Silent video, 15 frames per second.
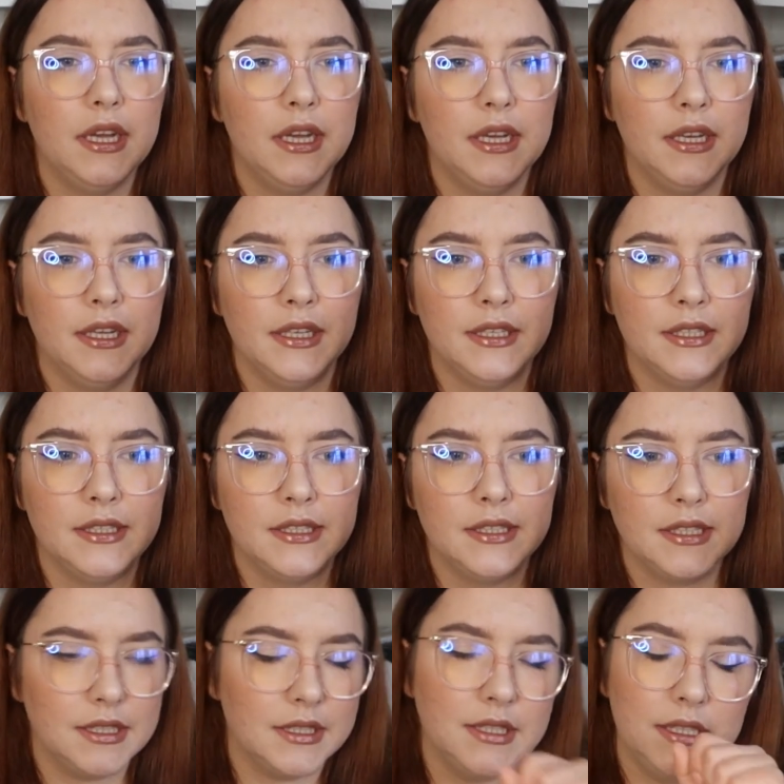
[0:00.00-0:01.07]

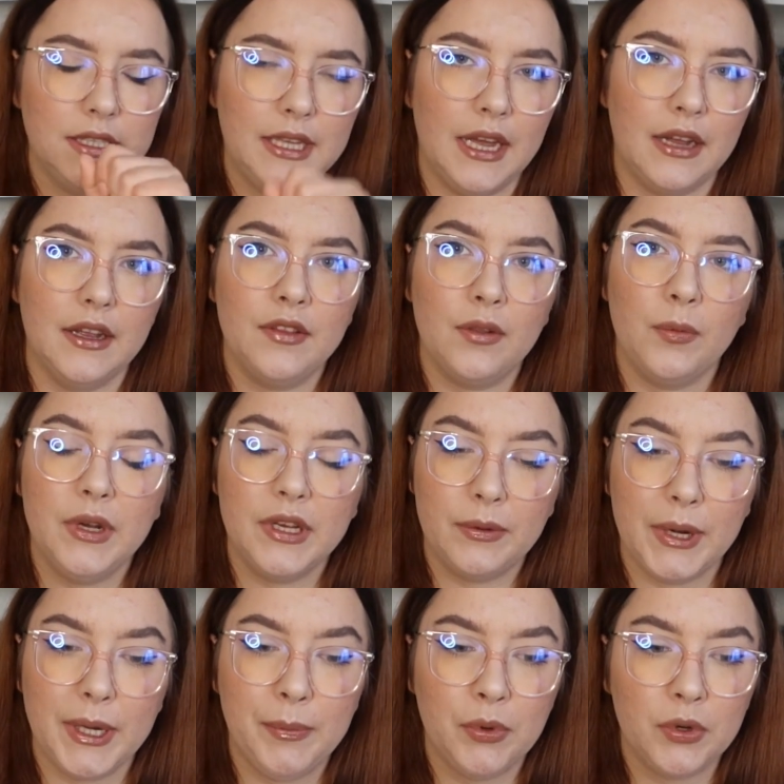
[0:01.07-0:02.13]
And yeah, it's a really
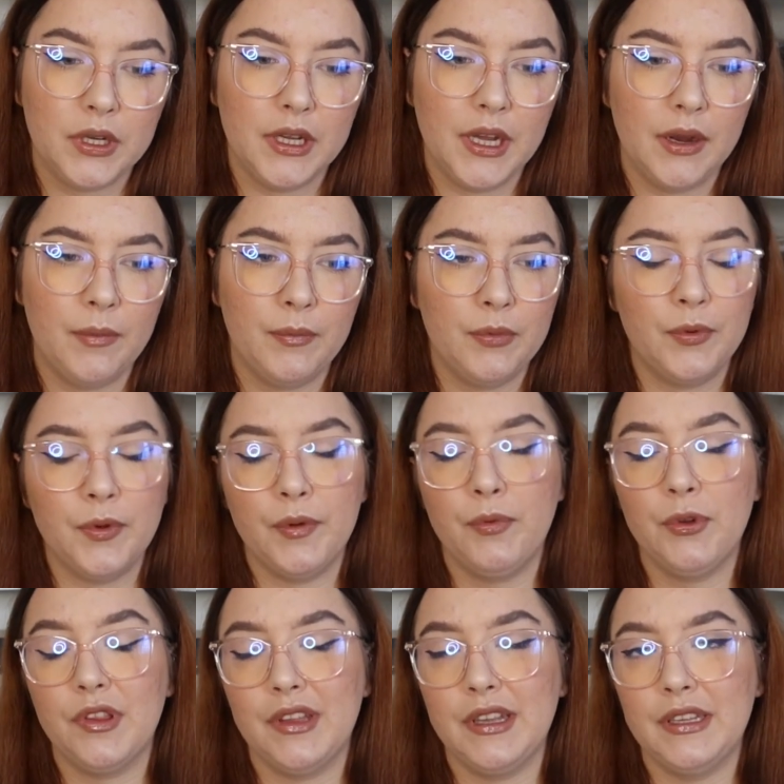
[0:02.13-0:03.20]
great book. I
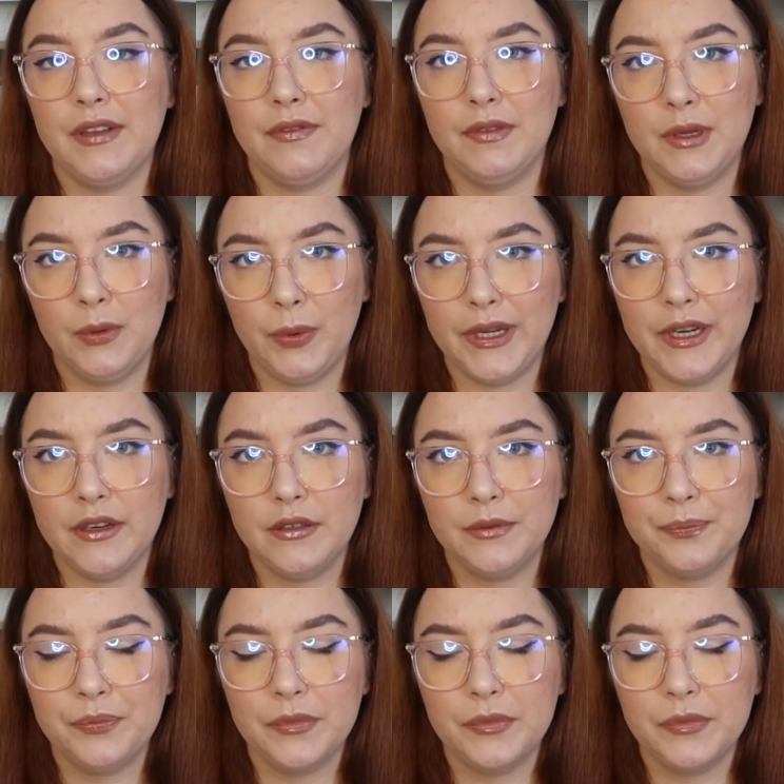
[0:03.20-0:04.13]
would say definitely read it.